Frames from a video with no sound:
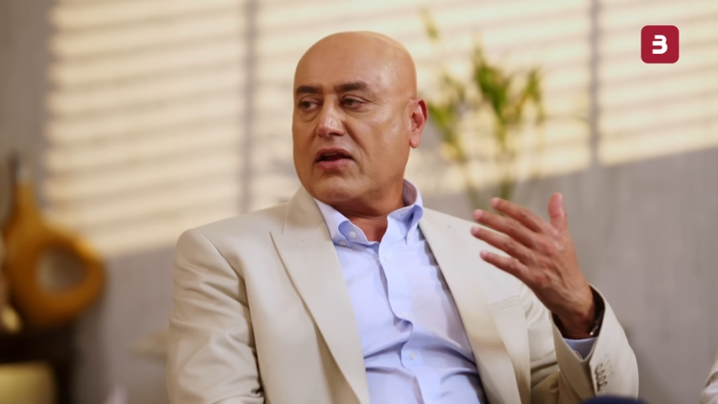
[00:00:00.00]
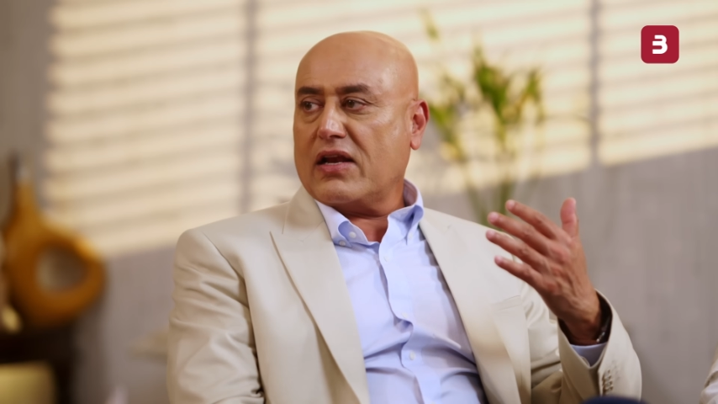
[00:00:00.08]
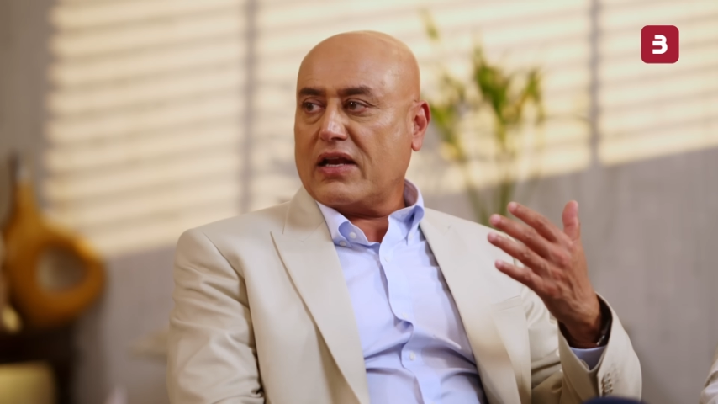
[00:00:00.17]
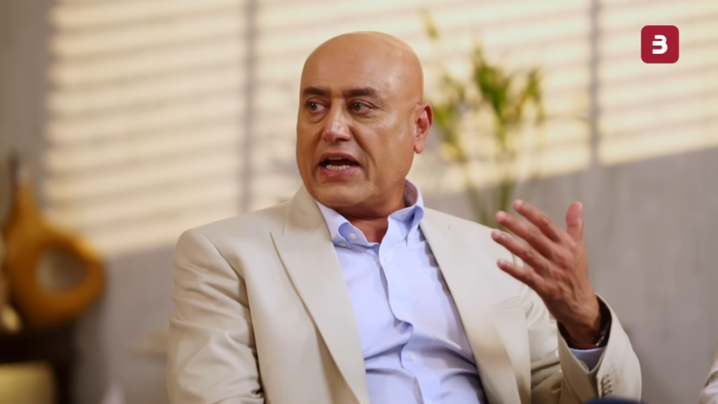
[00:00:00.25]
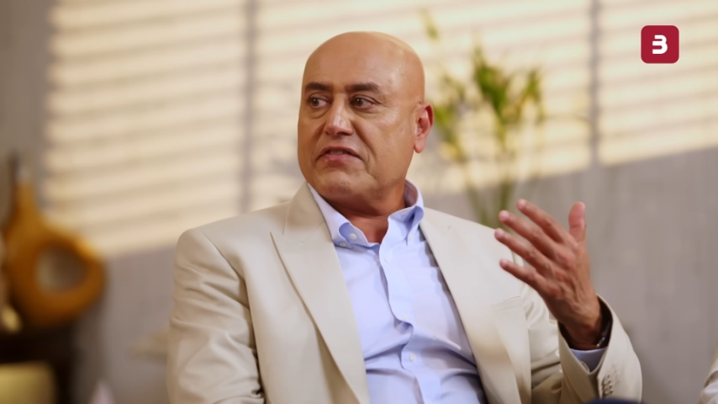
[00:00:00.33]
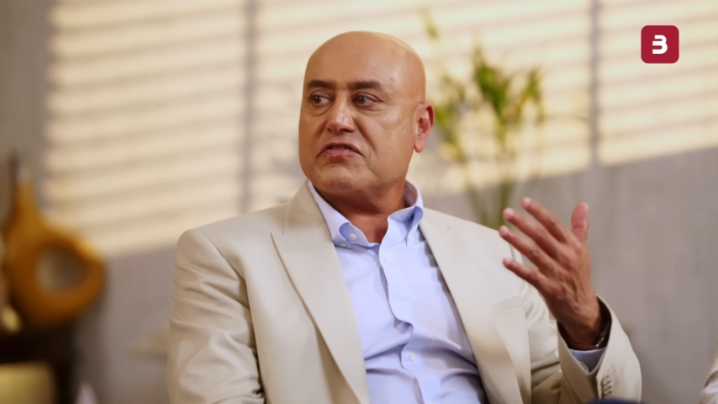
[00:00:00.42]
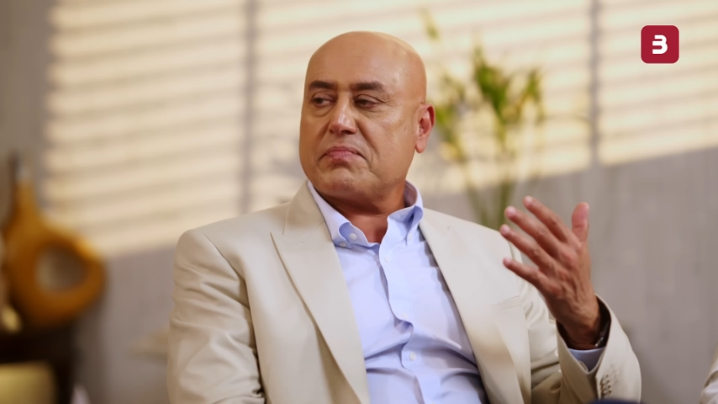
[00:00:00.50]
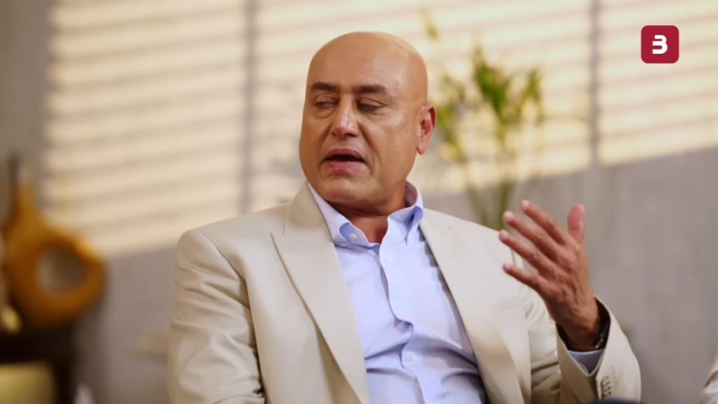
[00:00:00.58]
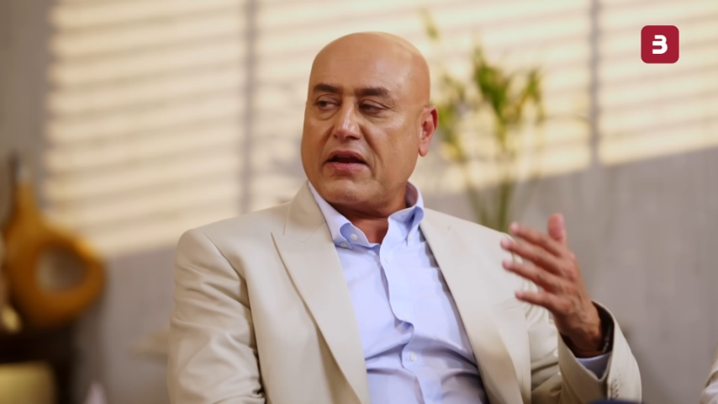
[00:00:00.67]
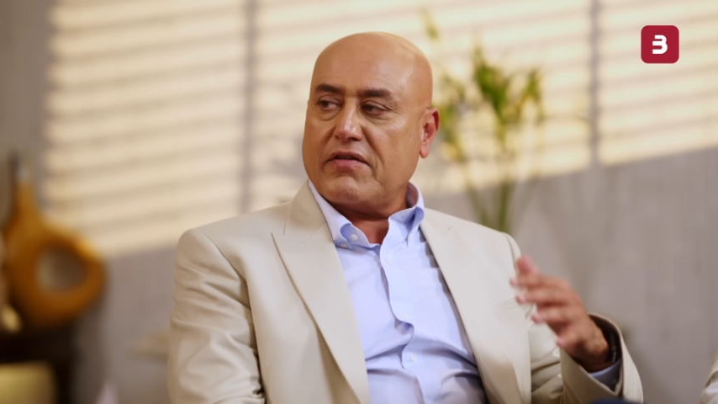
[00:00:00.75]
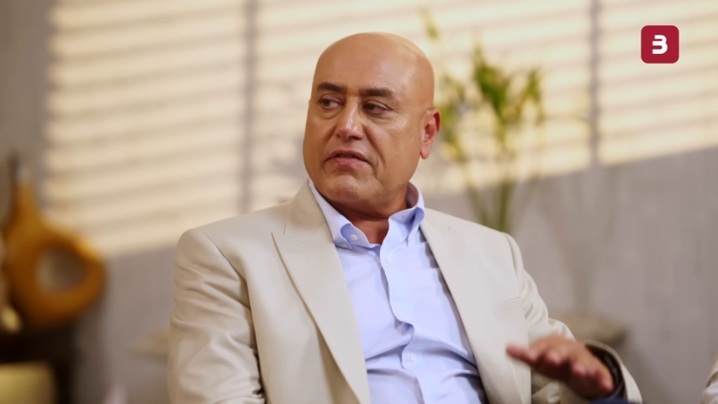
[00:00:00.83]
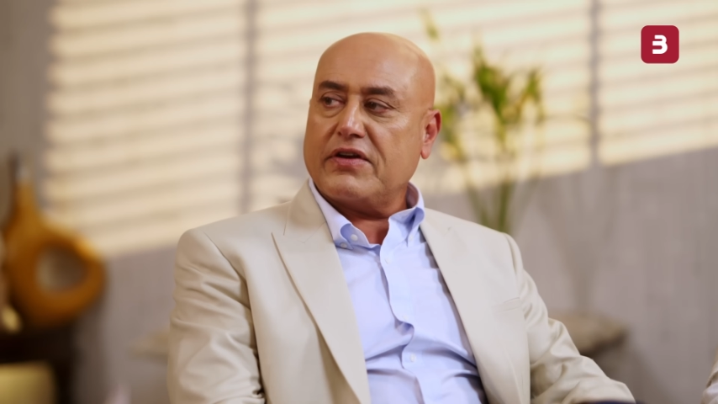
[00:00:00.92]
lifespan
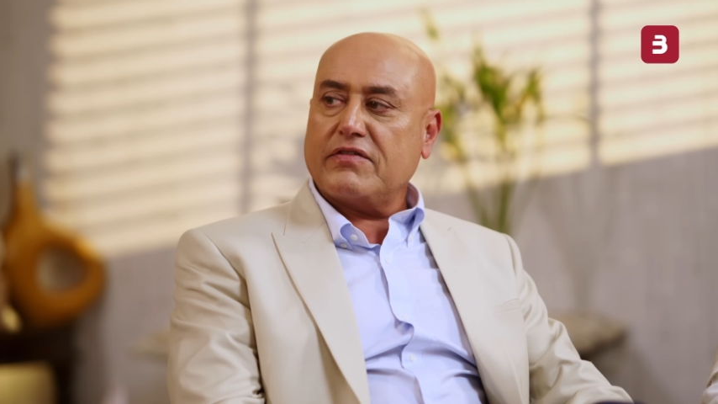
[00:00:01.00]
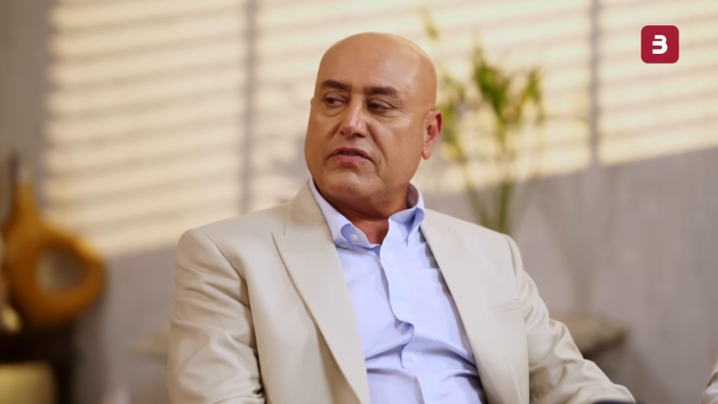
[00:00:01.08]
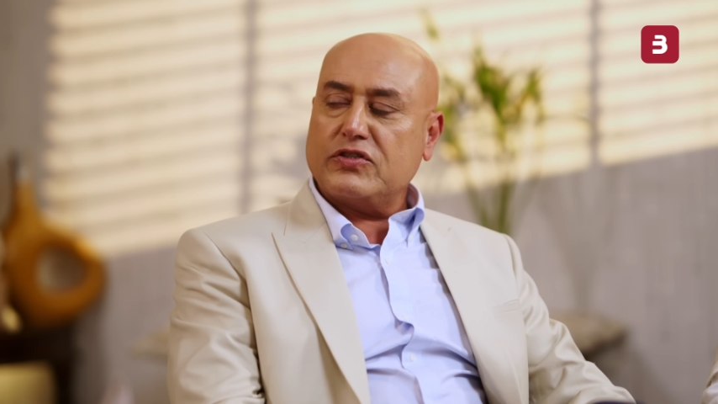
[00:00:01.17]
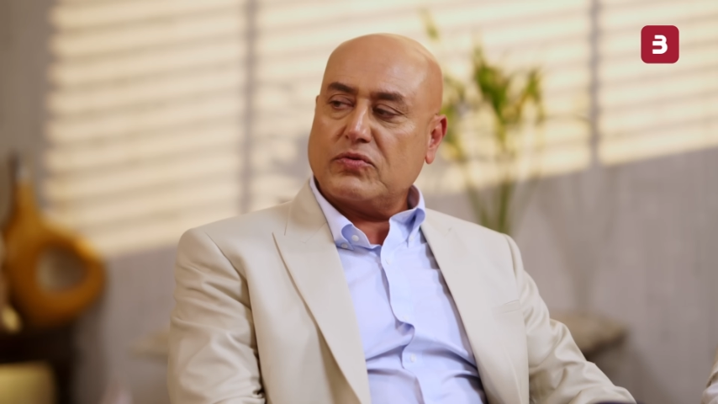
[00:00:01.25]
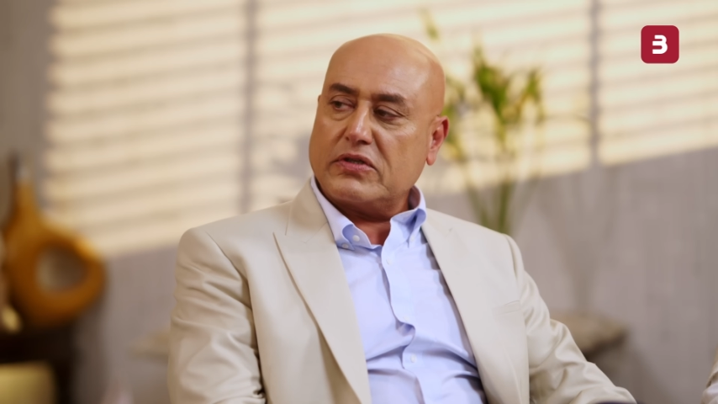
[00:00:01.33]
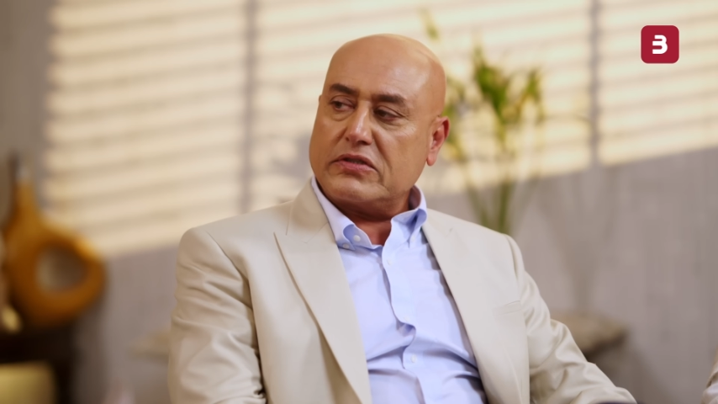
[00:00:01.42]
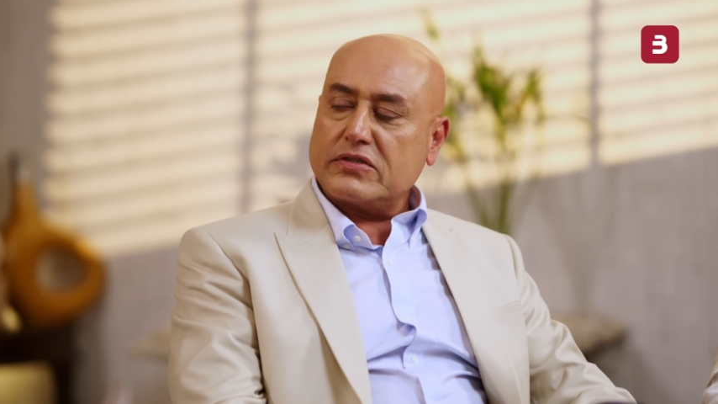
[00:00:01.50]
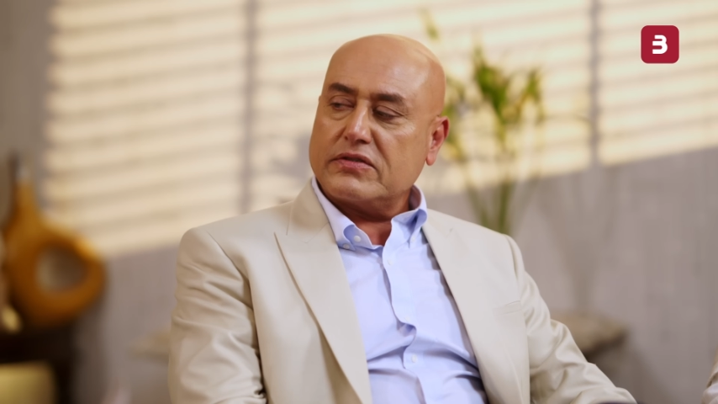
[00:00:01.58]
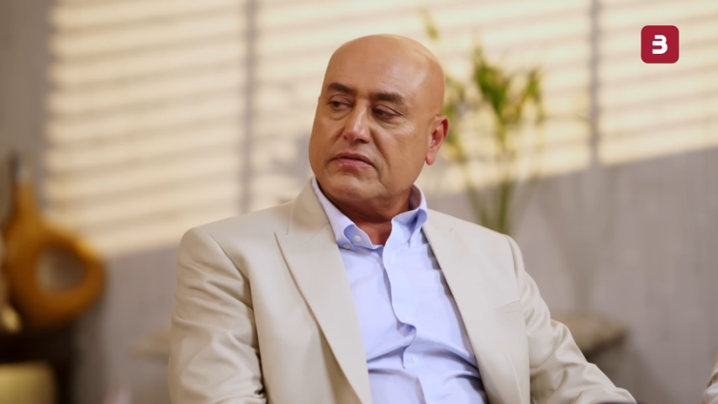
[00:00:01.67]
of individuals.